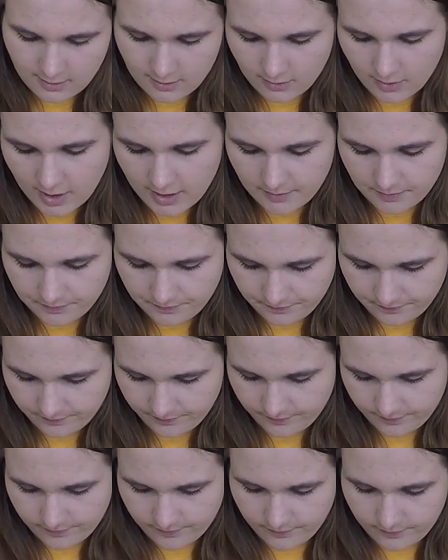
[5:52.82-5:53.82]
Great.
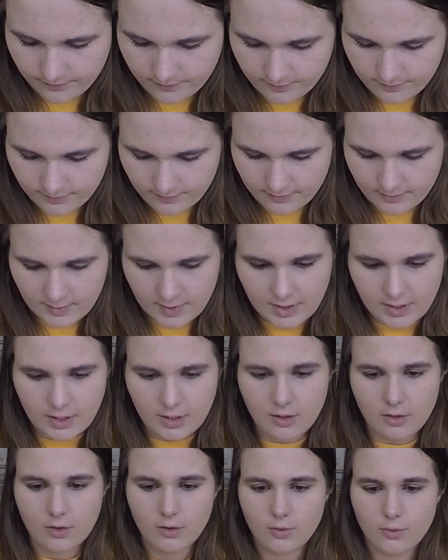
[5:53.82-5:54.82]

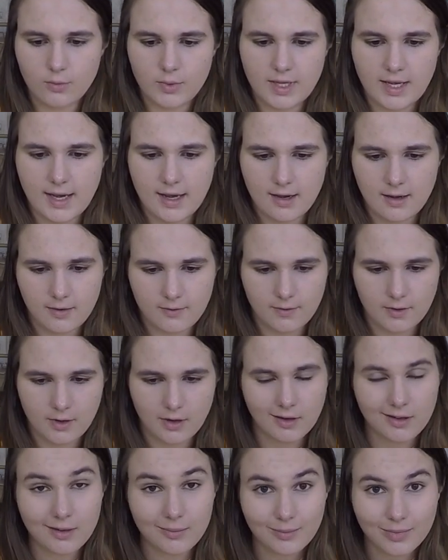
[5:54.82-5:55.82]
So we have
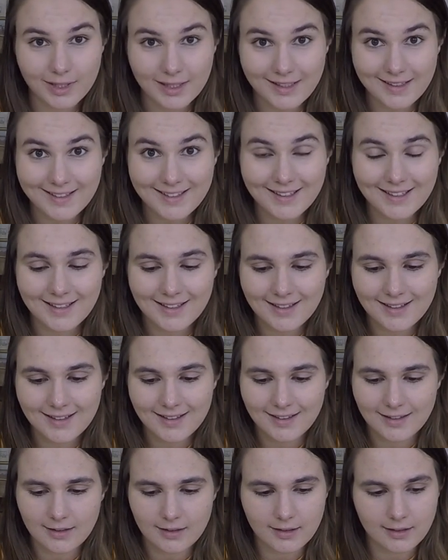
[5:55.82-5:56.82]
our completed
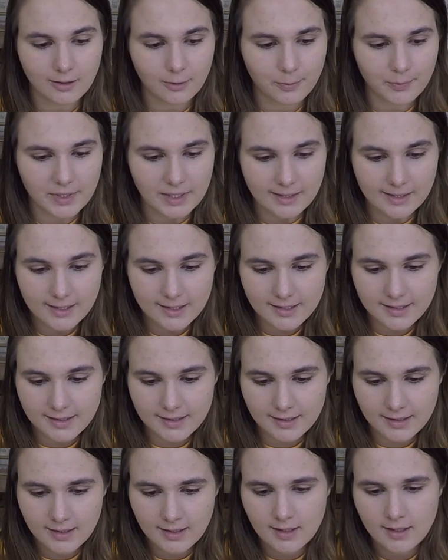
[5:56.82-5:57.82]
little
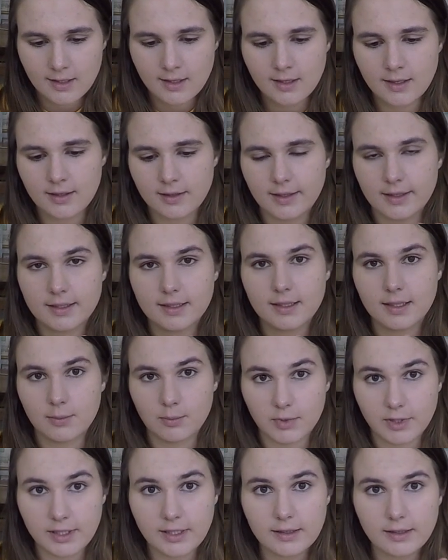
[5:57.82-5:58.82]
piece that's
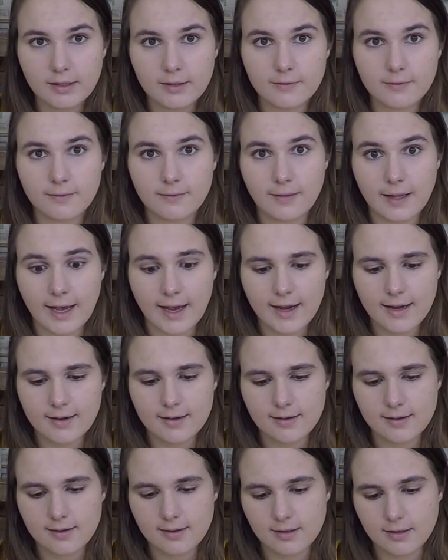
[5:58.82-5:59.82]
completely flat
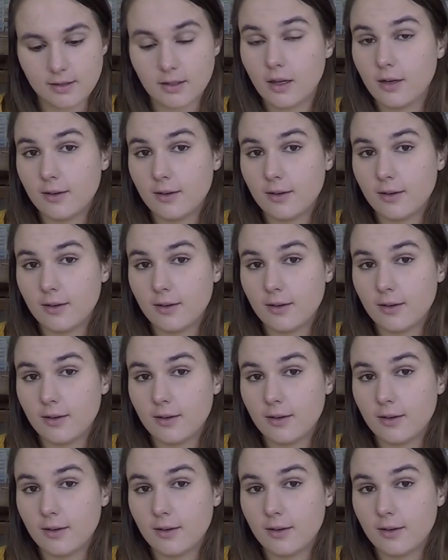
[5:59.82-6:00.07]
and